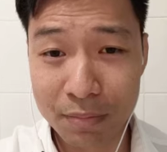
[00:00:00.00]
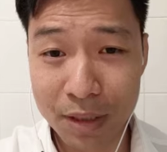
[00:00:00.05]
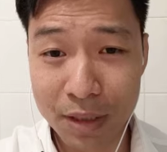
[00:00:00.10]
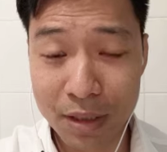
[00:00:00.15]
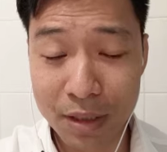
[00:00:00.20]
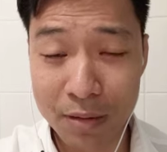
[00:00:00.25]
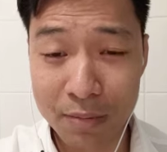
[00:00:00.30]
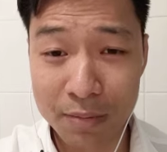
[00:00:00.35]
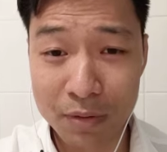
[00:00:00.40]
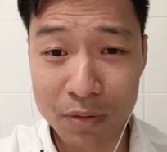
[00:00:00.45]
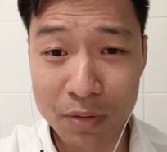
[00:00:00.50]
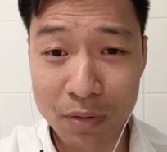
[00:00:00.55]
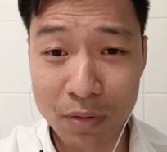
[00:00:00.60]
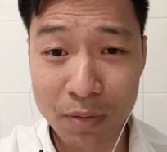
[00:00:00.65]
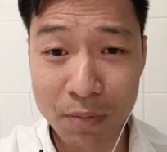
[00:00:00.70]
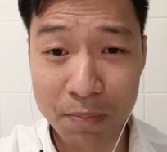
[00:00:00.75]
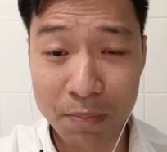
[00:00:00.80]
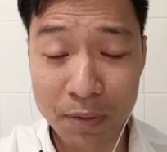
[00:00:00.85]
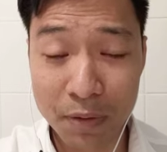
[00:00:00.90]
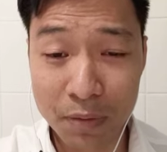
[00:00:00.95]
become
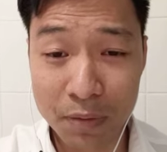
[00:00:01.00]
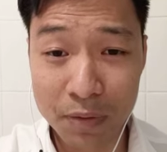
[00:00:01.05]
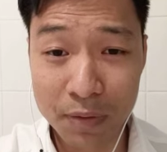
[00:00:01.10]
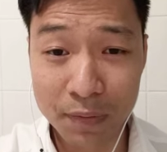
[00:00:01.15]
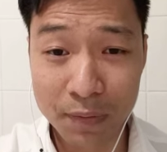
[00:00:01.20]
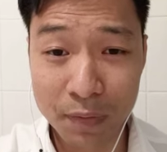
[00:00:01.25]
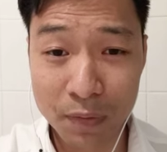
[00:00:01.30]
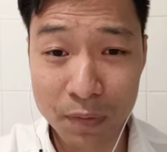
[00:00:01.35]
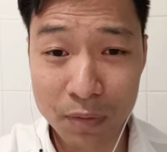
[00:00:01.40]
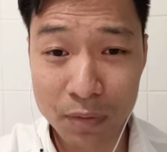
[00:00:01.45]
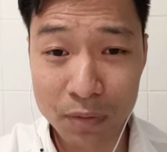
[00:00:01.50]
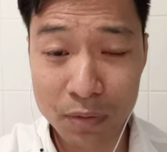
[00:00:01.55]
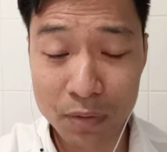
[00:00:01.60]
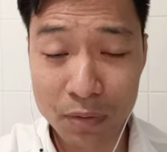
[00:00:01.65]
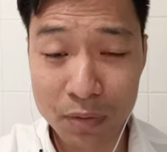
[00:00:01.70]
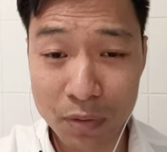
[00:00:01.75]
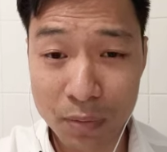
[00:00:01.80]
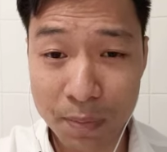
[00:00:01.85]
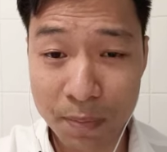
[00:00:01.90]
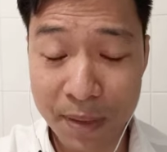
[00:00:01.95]
so beautiful,
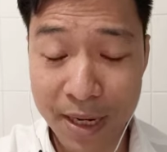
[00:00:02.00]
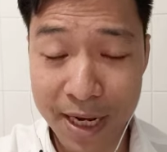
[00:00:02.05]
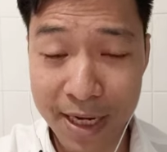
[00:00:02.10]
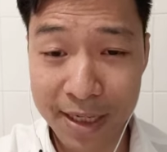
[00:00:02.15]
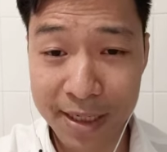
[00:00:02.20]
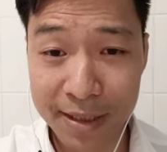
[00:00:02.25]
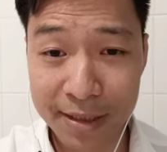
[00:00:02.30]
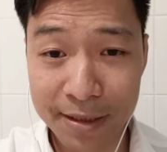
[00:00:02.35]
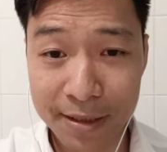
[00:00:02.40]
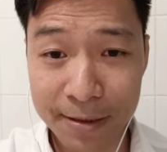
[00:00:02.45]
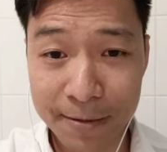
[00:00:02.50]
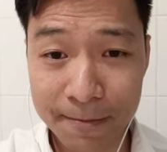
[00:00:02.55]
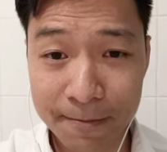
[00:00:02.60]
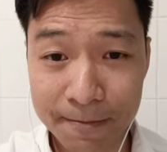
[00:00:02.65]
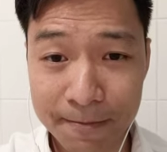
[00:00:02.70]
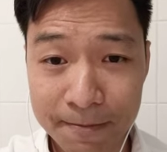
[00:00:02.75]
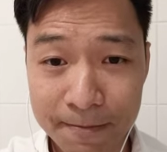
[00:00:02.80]
so blended.